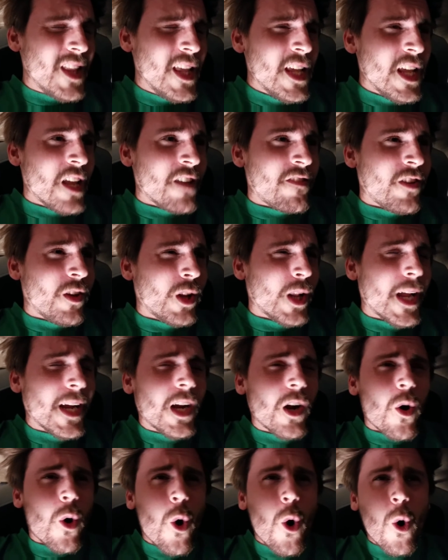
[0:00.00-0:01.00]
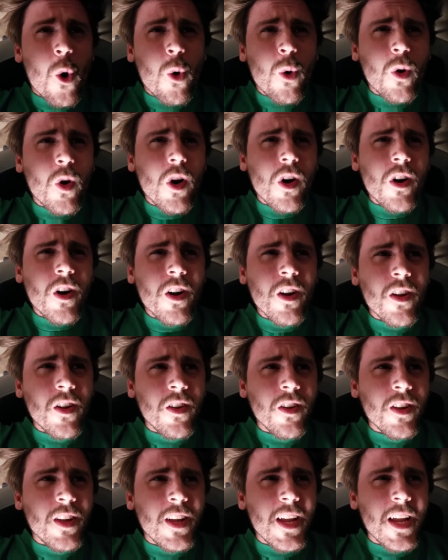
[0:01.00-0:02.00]
if you like horror
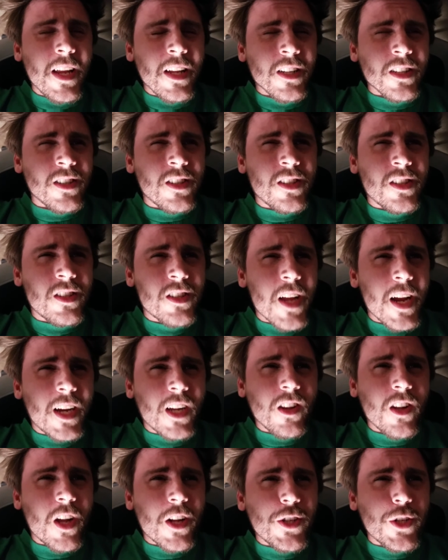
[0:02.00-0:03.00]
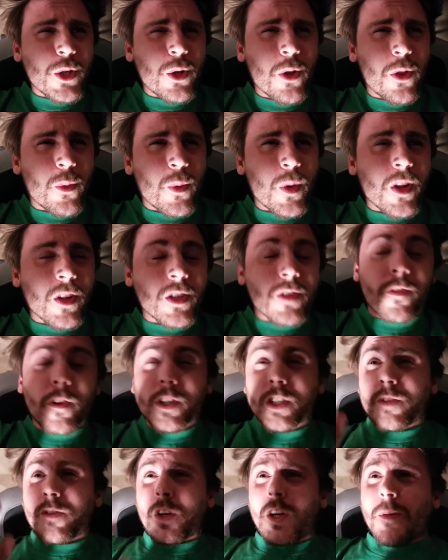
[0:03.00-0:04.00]
and psychological thrillers,
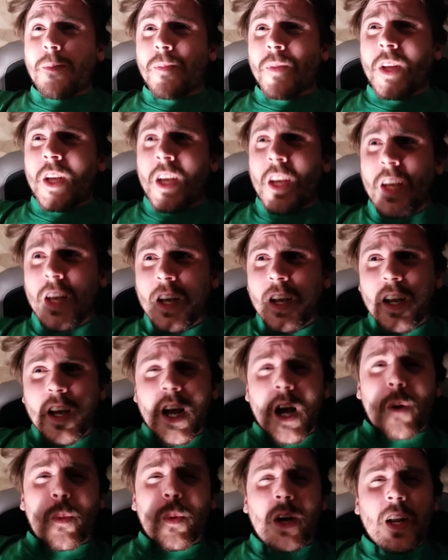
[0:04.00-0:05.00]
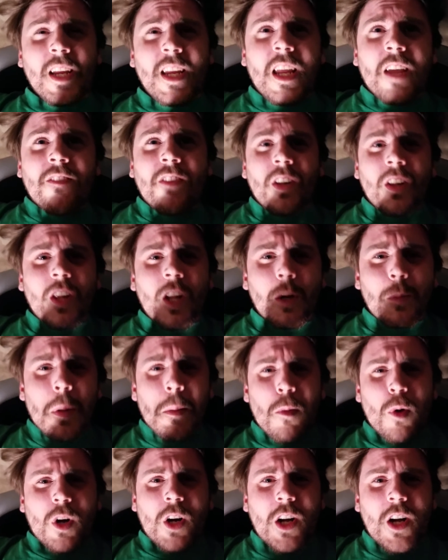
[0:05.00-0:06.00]
first of all, I want to give a little bit
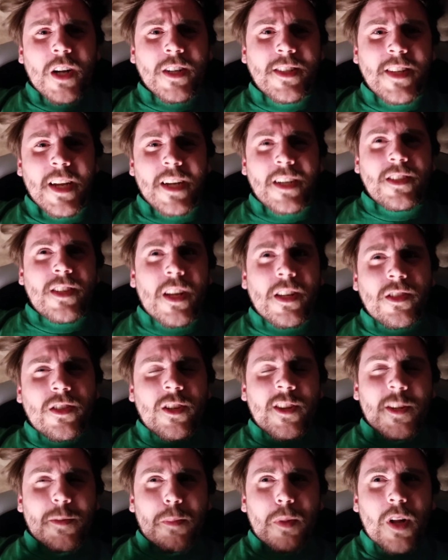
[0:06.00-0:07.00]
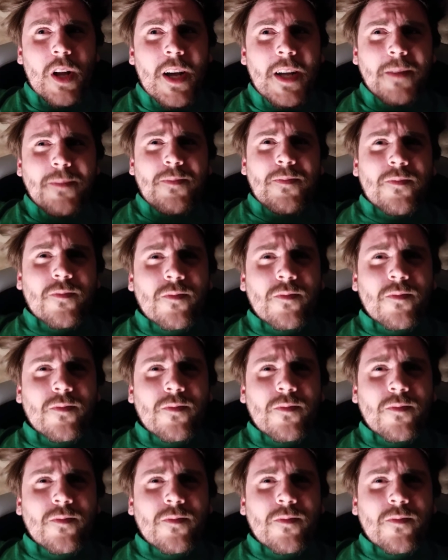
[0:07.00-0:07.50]
more context as to the plot.